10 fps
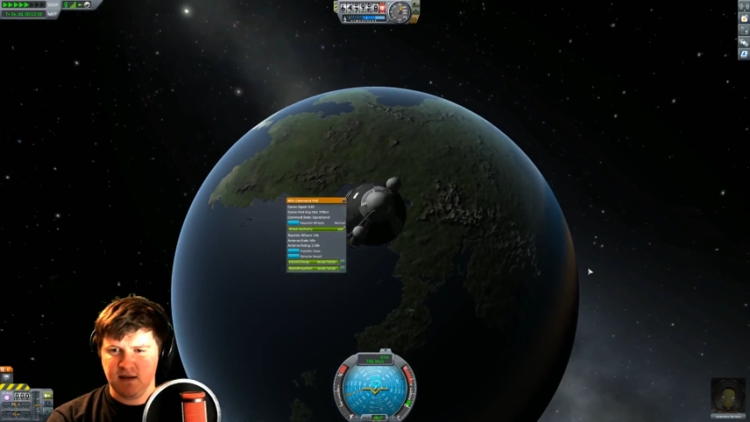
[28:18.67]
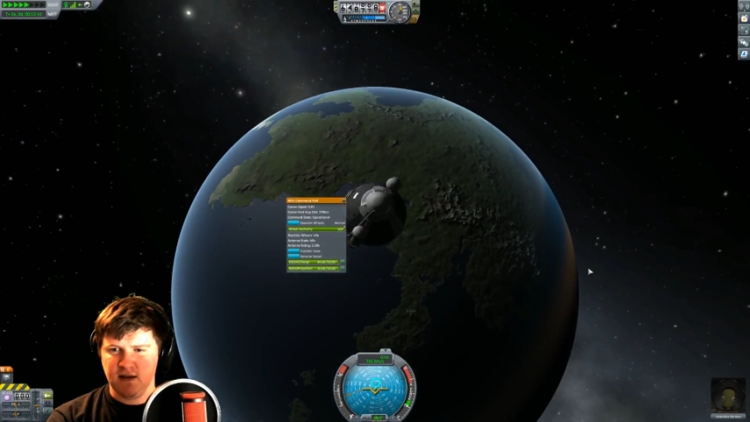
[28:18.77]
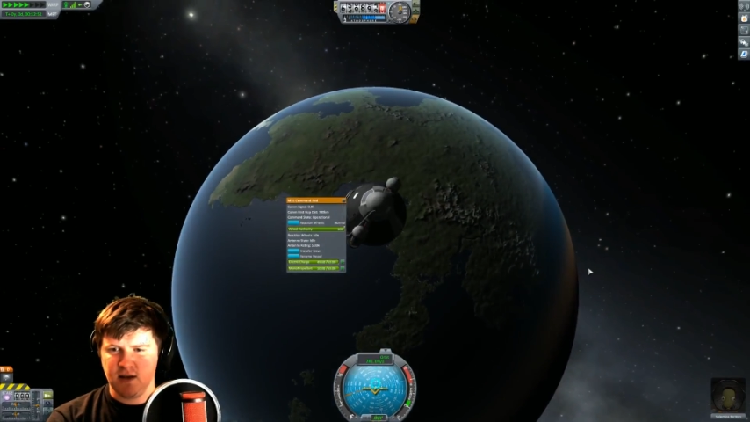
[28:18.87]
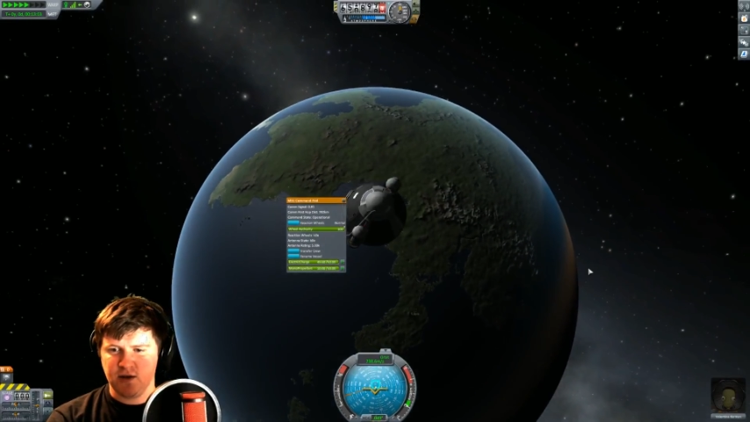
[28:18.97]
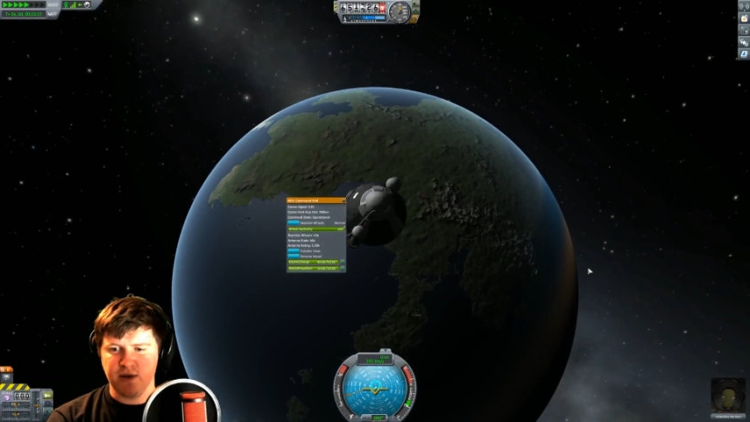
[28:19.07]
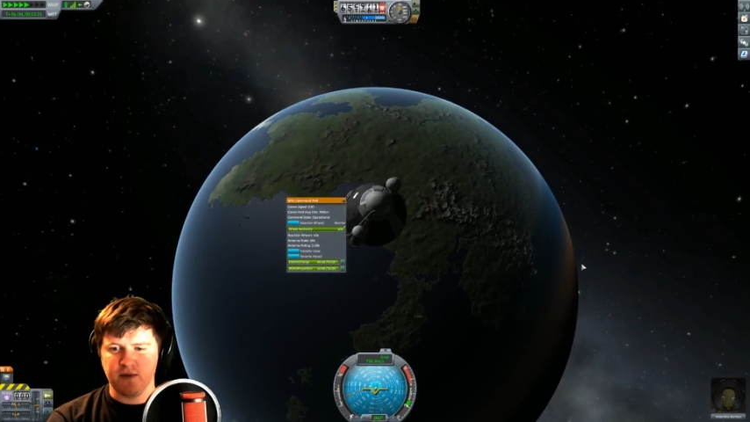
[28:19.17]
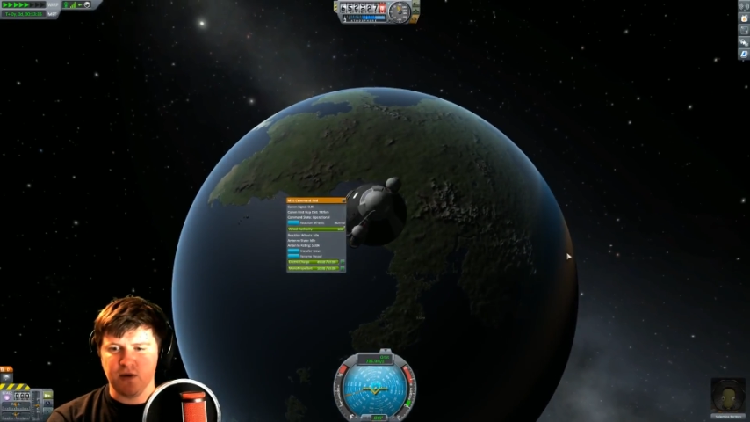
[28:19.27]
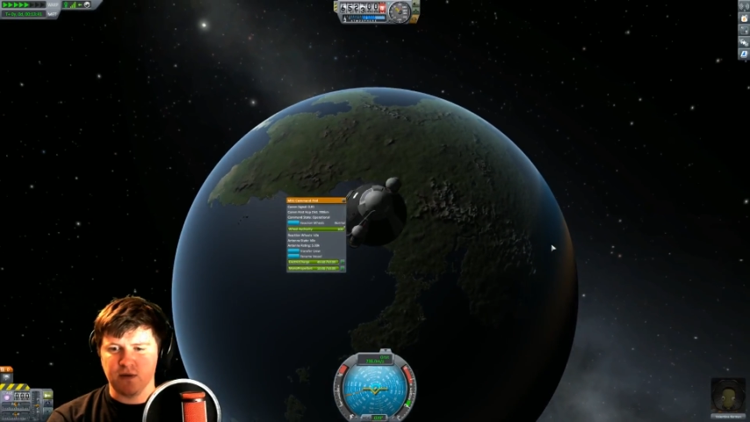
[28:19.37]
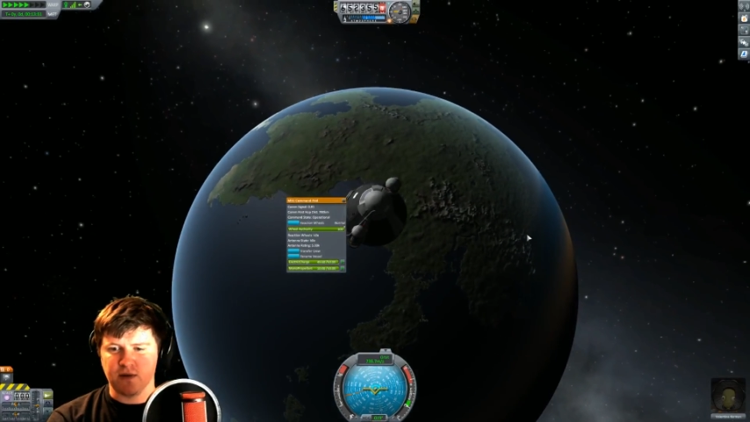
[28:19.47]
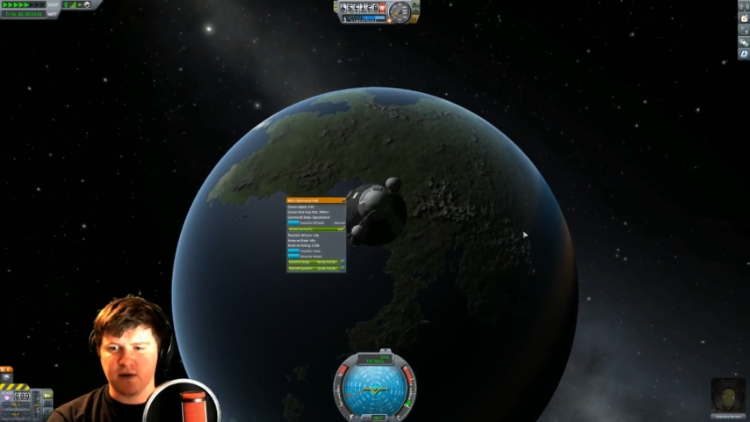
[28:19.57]
Great view
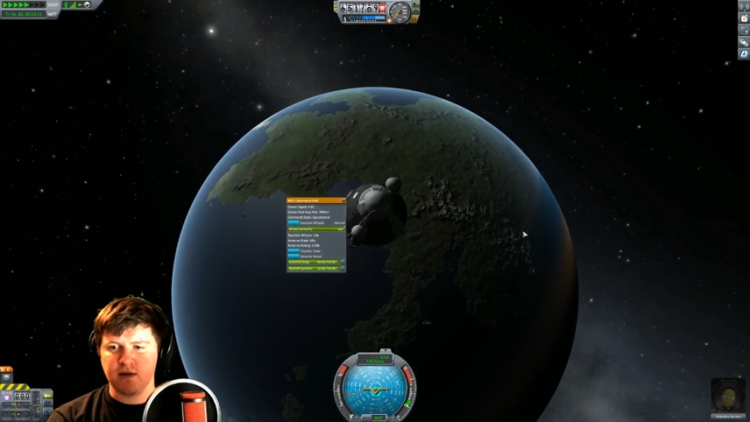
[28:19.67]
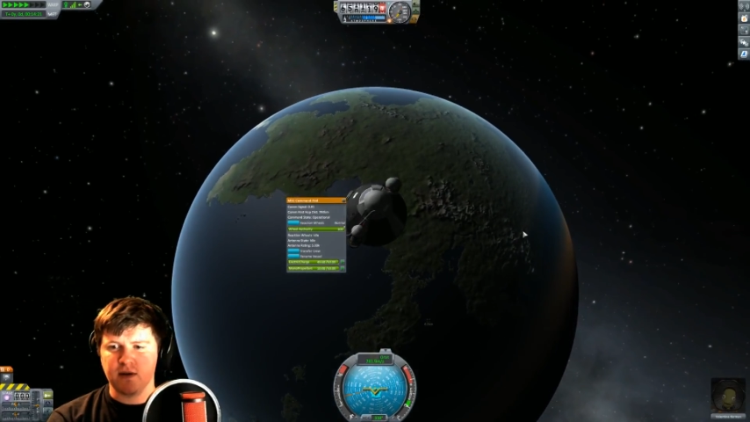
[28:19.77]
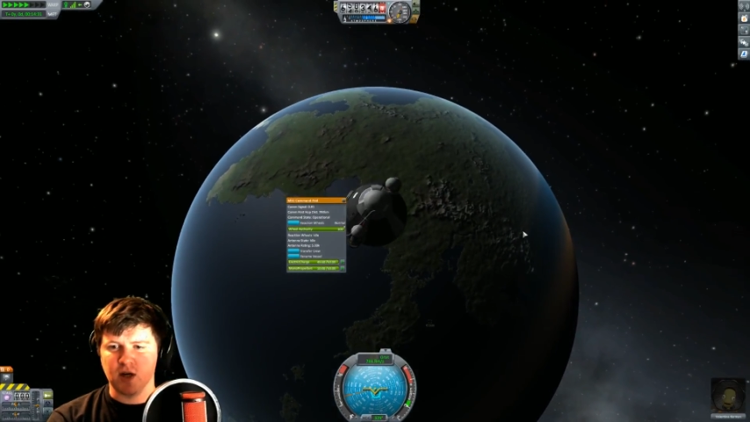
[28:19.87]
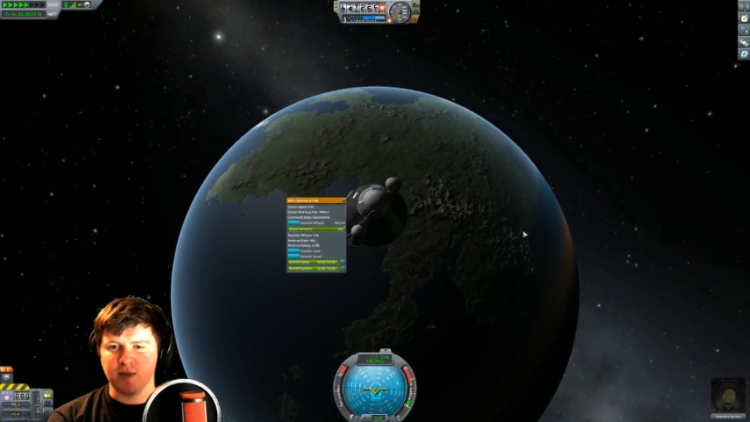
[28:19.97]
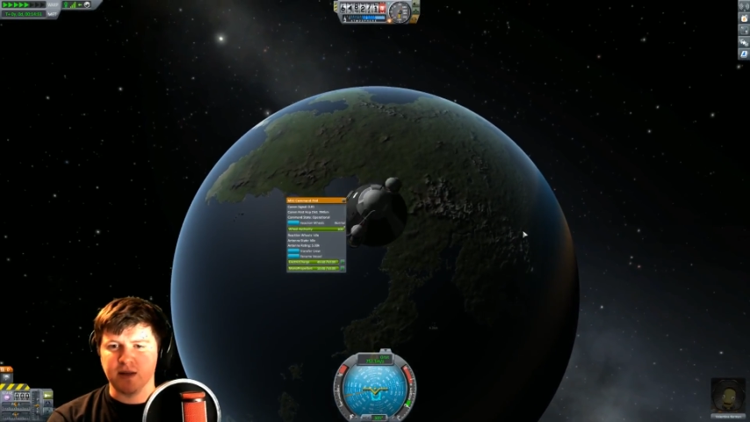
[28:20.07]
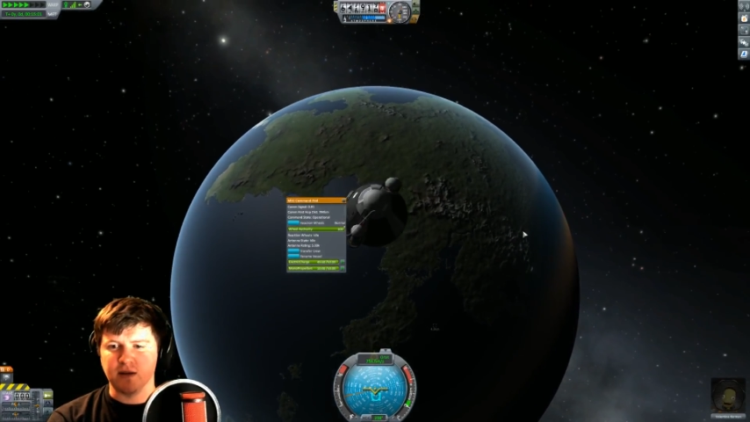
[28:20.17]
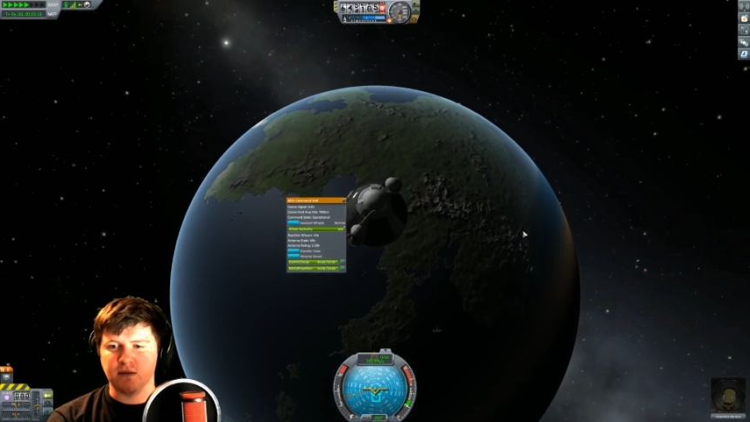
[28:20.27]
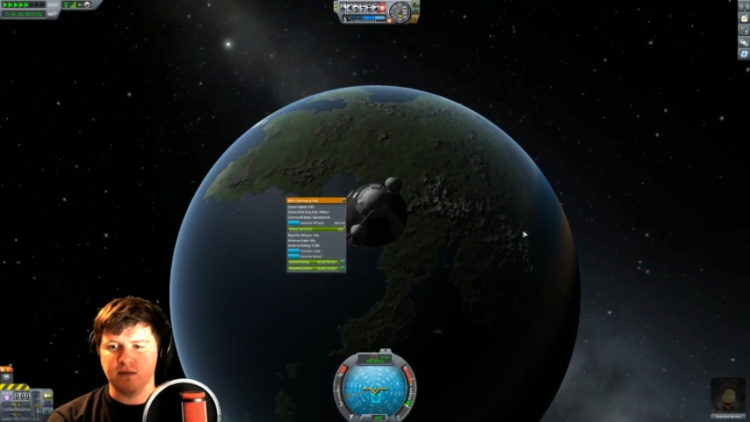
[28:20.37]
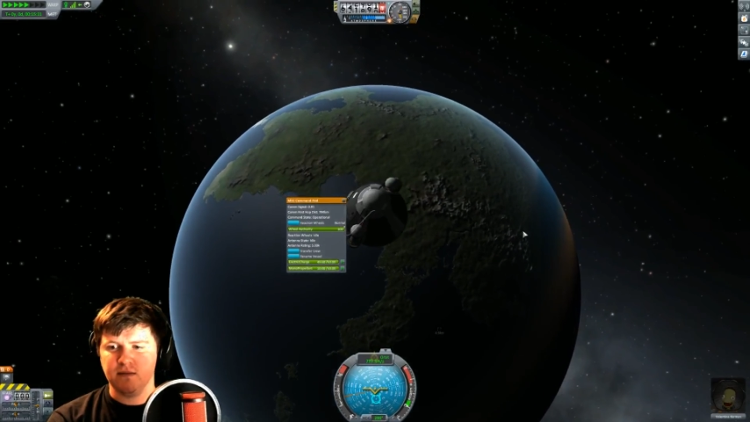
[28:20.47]
of Kerbal though.